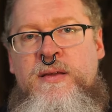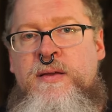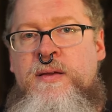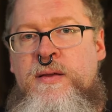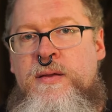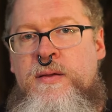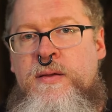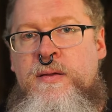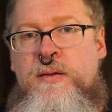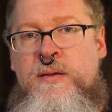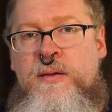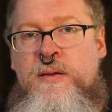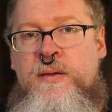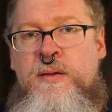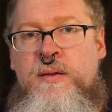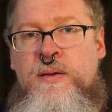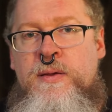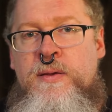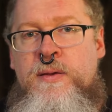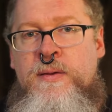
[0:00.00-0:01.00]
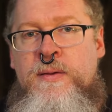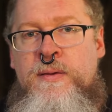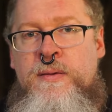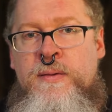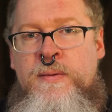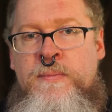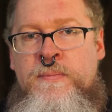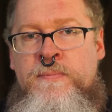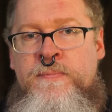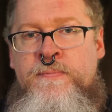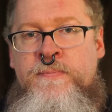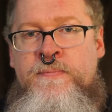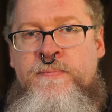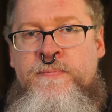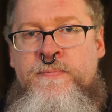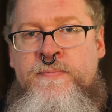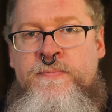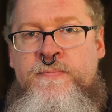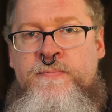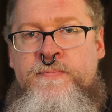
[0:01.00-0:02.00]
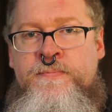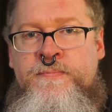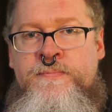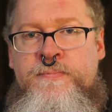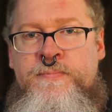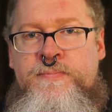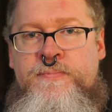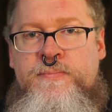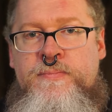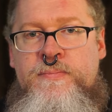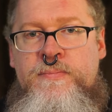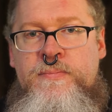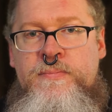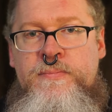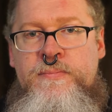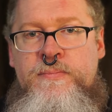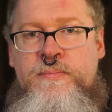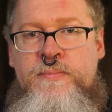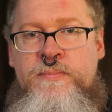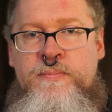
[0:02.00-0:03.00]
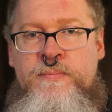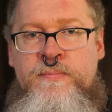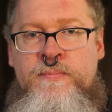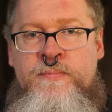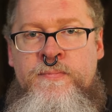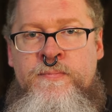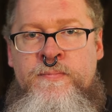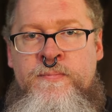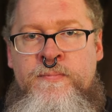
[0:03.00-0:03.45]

(silence)